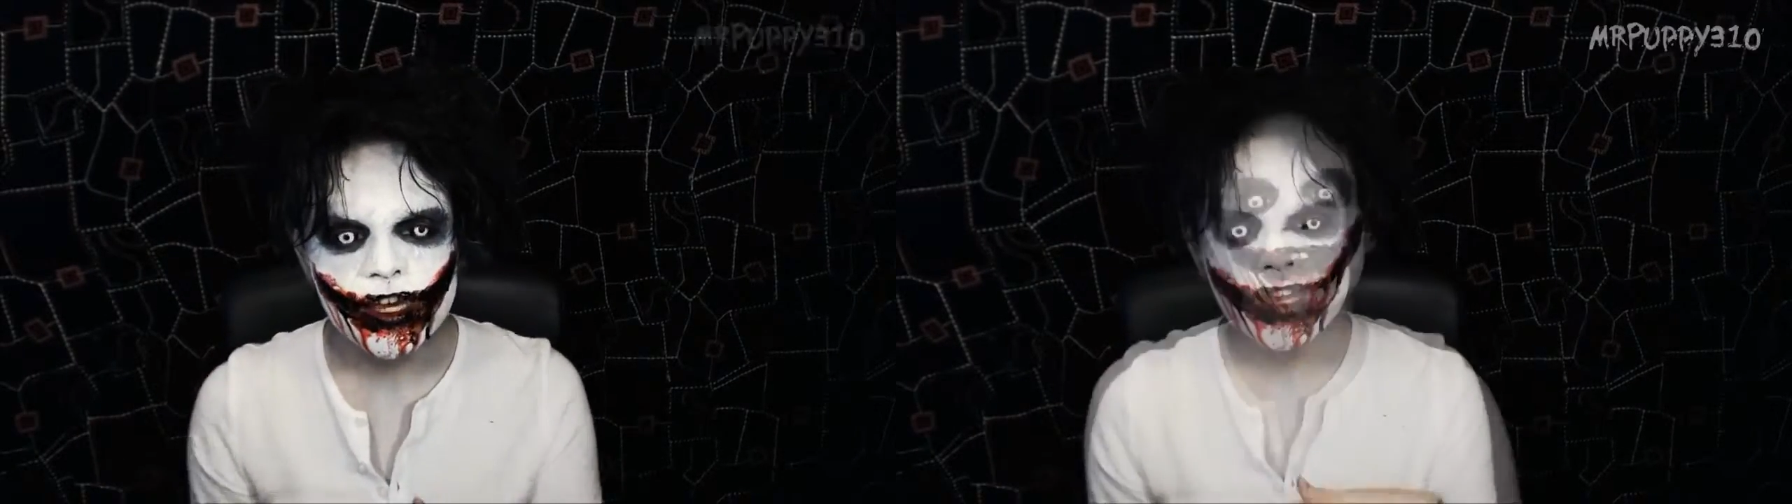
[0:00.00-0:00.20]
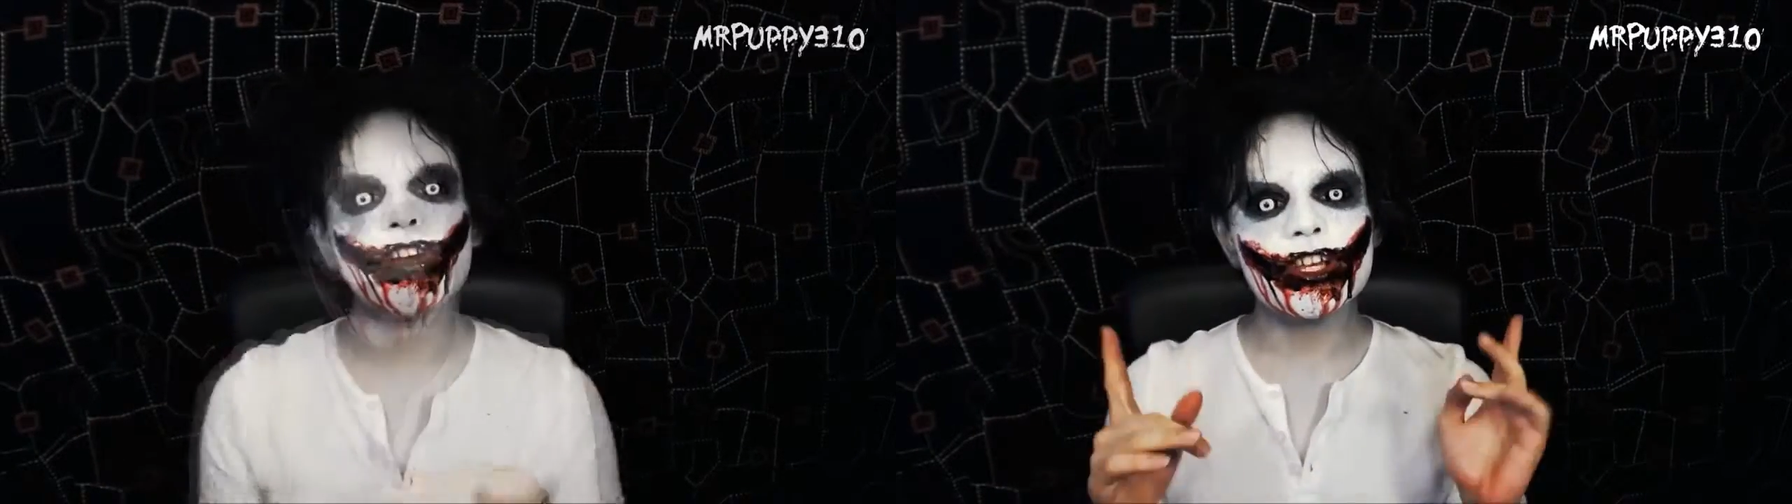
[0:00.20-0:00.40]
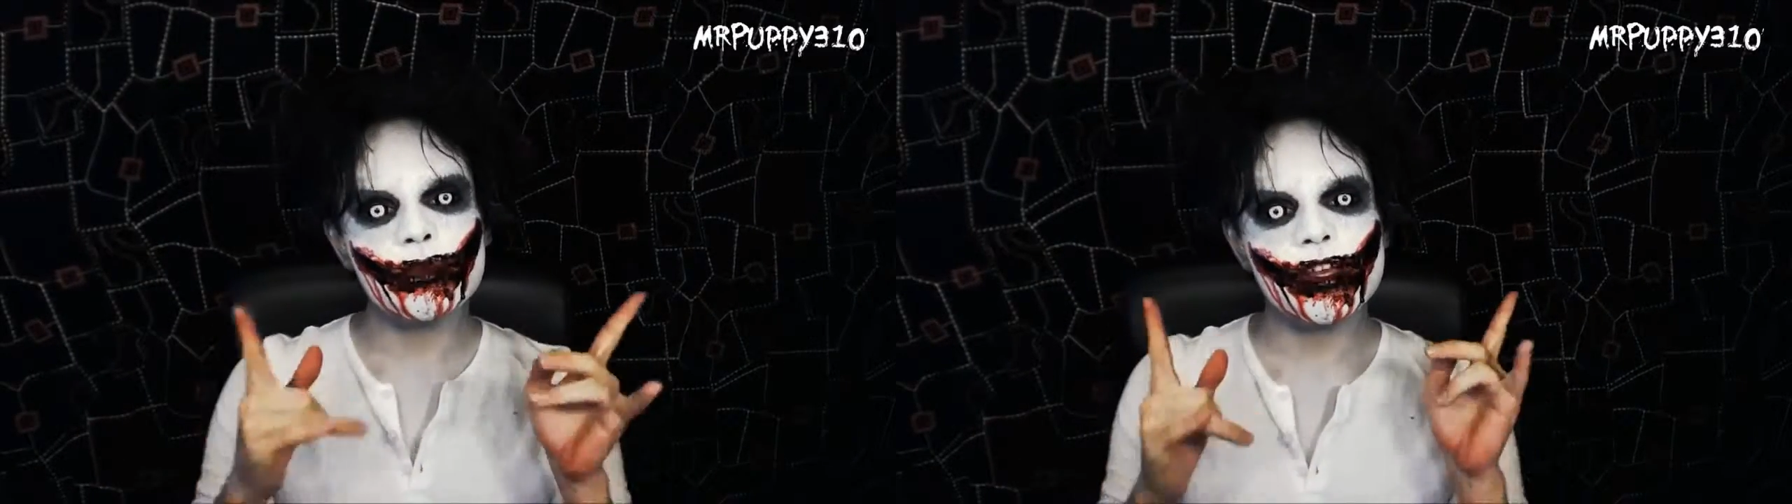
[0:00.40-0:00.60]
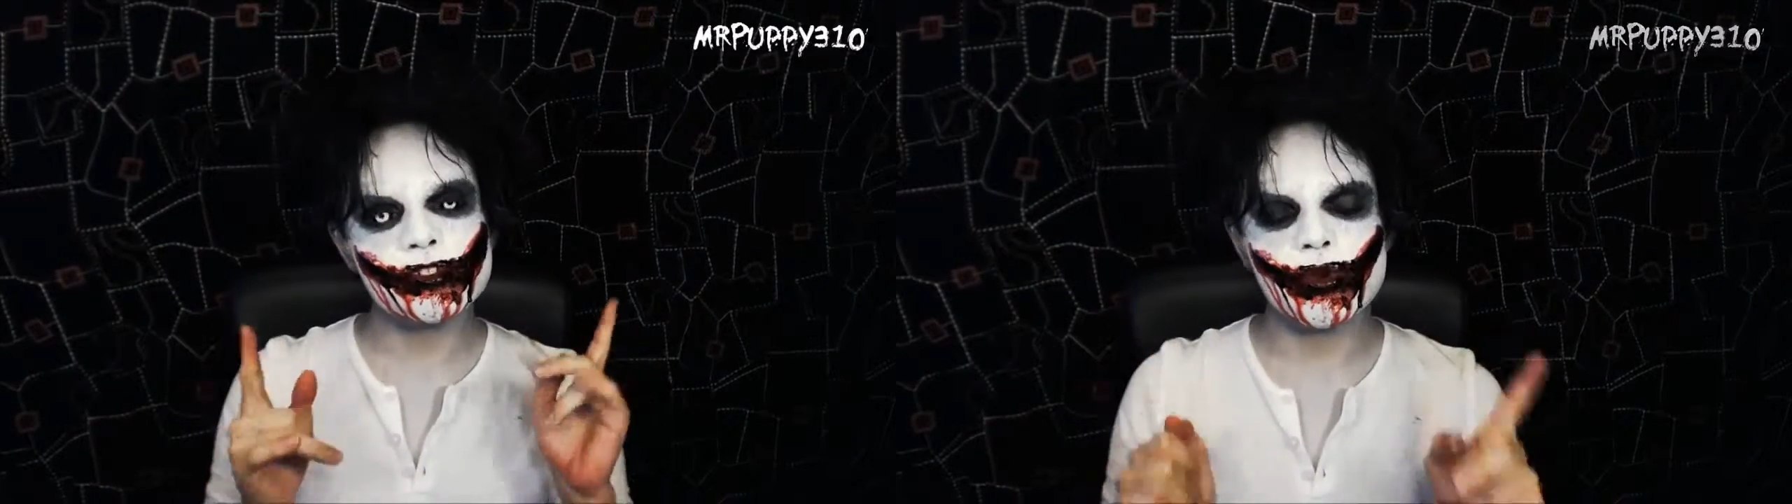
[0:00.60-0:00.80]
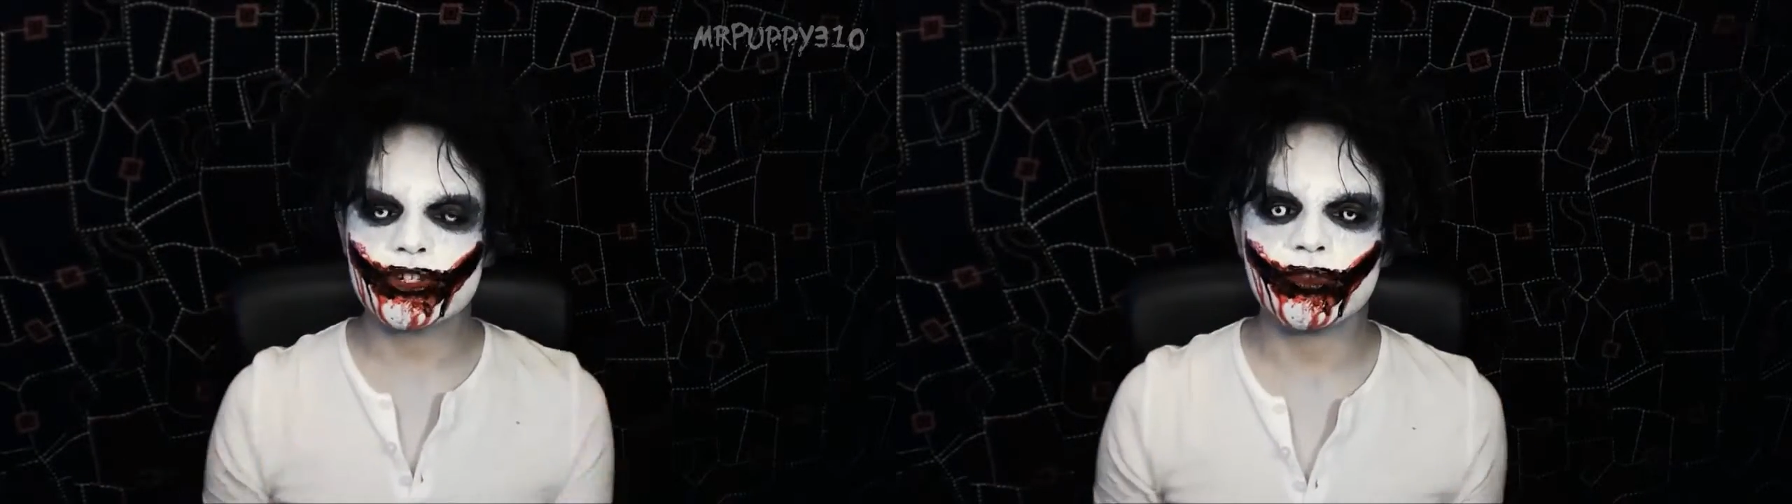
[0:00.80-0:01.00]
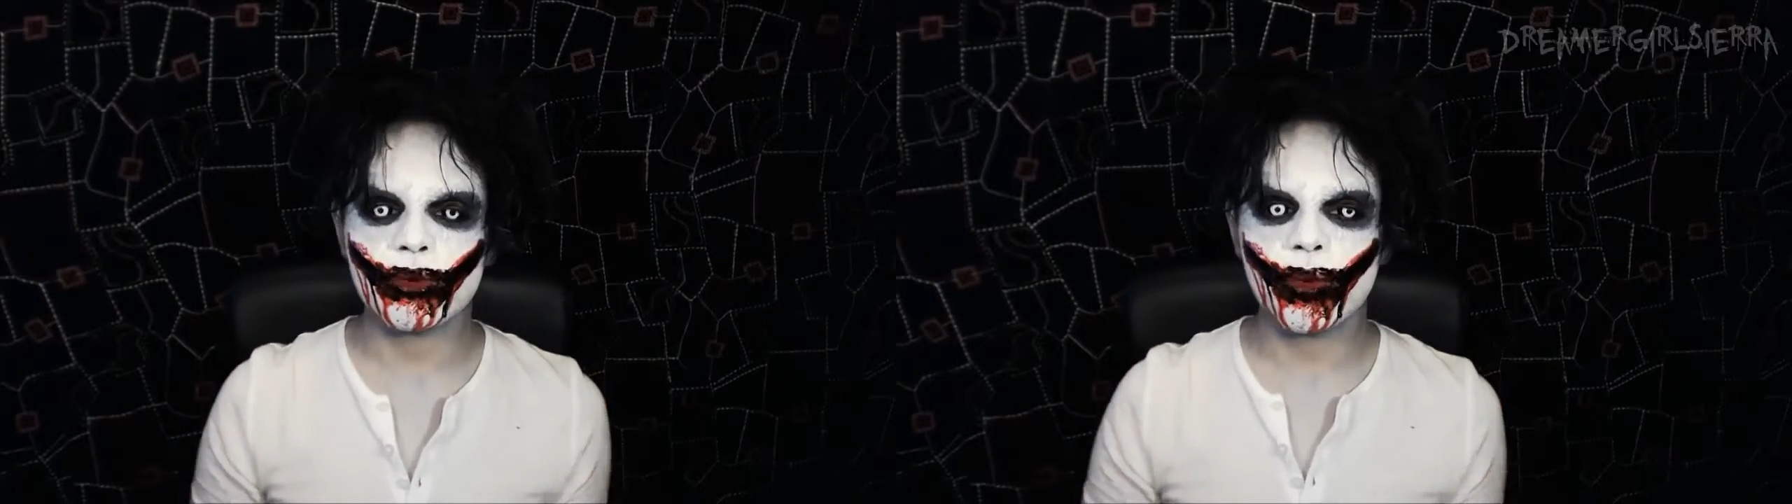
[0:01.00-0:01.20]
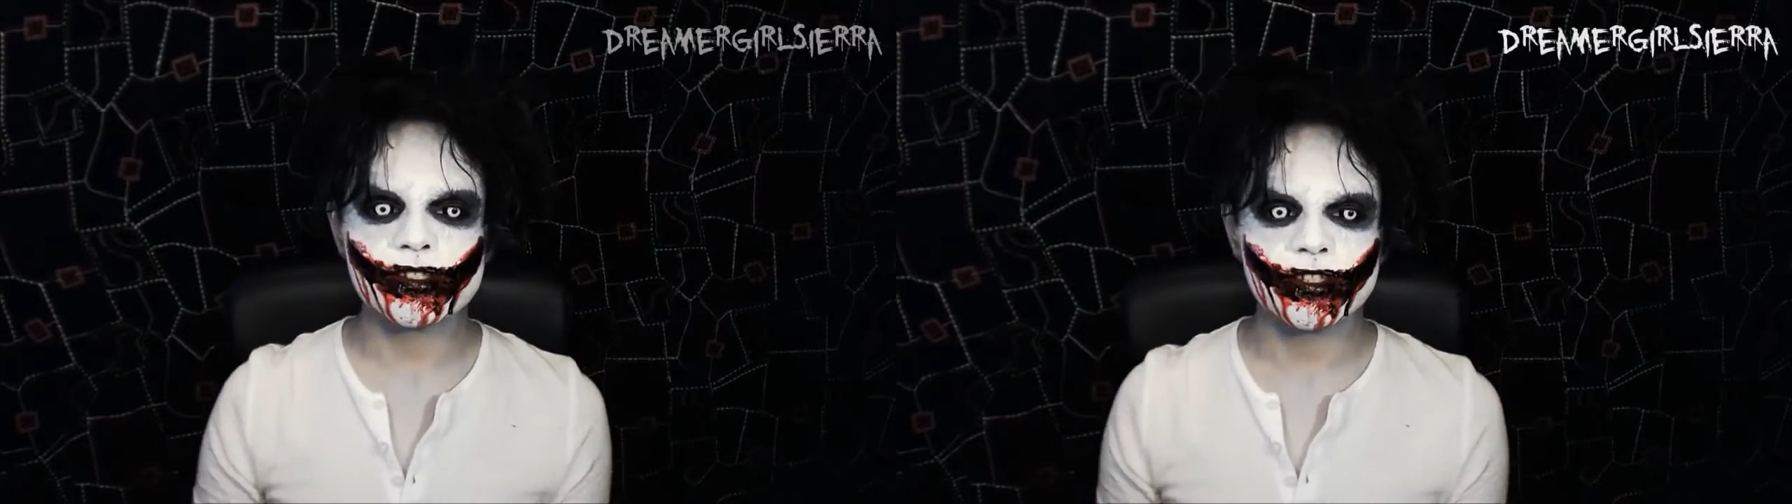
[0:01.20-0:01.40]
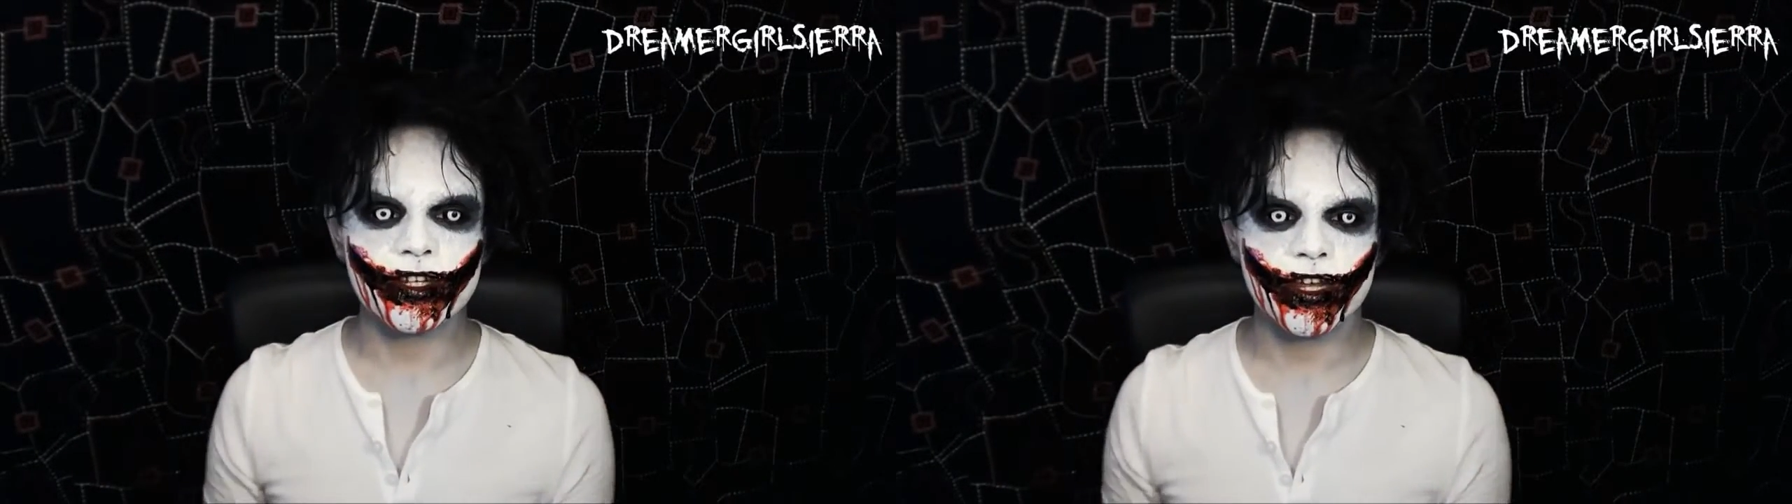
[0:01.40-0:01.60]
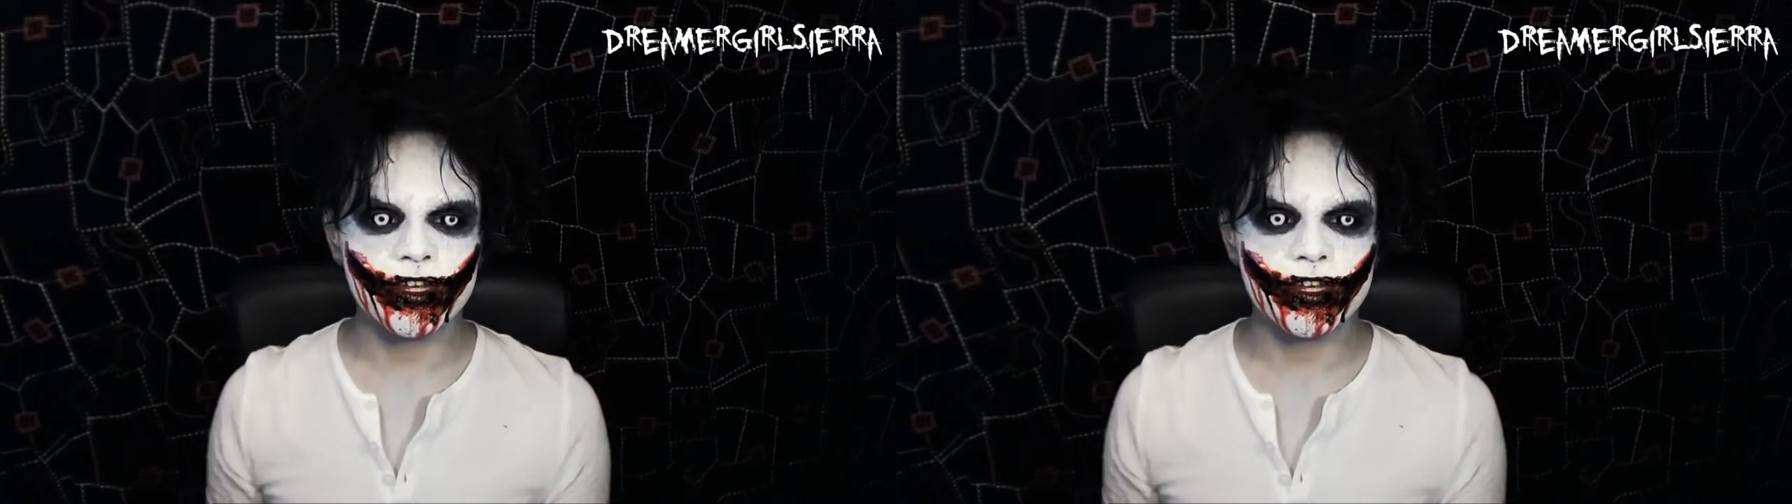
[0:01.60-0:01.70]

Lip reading: The first person who actually requested